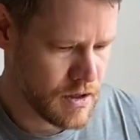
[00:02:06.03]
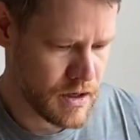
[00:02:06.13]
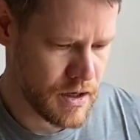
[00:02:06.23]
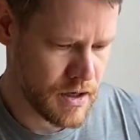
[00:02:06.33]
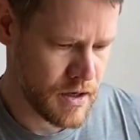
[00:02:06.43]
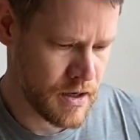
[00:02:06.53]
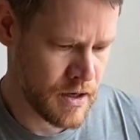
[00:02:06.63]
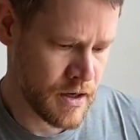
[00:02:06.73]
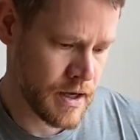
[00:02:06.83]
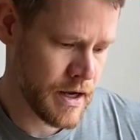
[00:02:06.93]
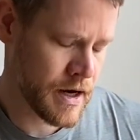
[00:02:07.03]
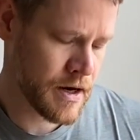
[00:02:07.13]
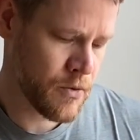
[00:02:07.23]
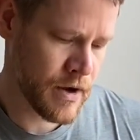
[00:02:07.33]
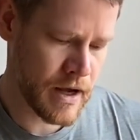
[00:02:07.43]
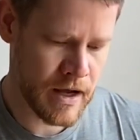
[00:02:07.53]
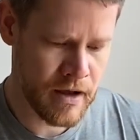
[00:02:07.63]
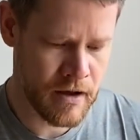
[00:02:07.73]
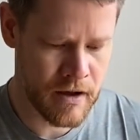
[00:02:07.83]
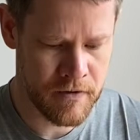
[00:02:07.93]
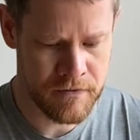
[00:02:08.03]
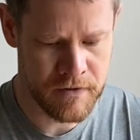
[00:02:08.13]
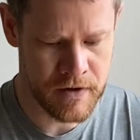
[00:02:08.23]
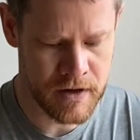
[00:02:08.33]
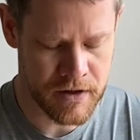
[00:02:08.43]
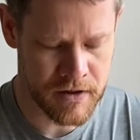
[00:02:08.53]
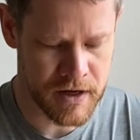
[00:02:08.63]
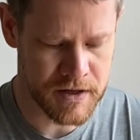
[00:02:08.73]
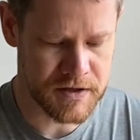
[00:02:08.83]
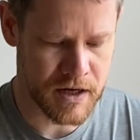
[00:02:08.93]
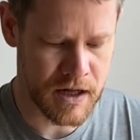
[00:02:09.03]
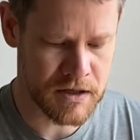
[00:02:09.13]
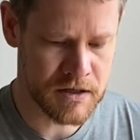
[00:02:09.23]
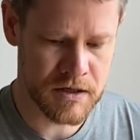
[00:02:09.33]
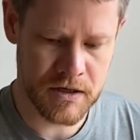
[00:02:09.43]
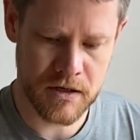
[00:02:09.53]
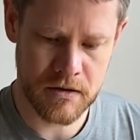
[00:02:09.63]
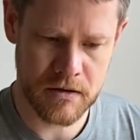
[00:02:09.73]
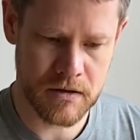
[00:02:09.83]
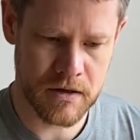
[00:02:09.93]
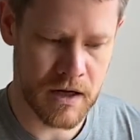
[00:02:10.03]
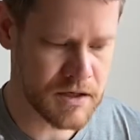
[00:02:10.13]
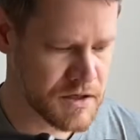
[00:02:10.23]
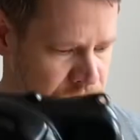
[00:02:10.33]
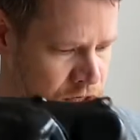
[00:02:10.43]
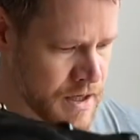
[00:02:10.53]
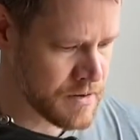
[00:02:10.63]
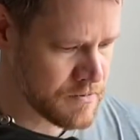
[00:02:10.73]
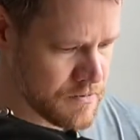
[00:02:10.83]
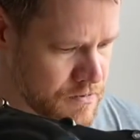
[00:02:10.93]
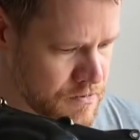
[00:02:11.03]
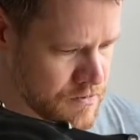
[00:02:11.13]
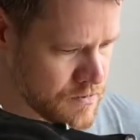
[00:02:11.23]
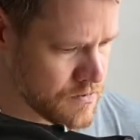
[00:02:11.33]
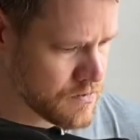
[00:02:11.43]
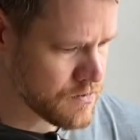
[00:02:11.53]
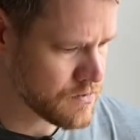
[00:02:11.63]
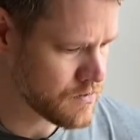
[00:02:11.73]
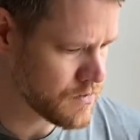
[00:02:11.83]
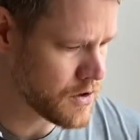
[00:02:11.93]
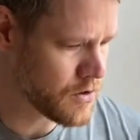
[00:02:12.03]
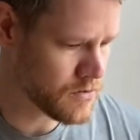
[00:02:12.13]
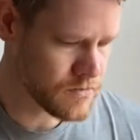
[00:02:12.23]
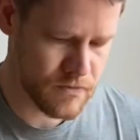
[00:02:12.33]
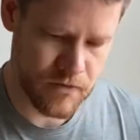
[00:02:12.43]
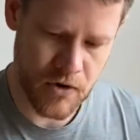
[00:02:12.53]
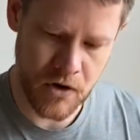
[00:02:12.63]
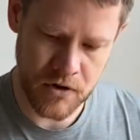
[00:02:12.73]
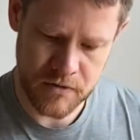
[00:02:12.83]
And here we have I think it's the clutch side. No, wrong.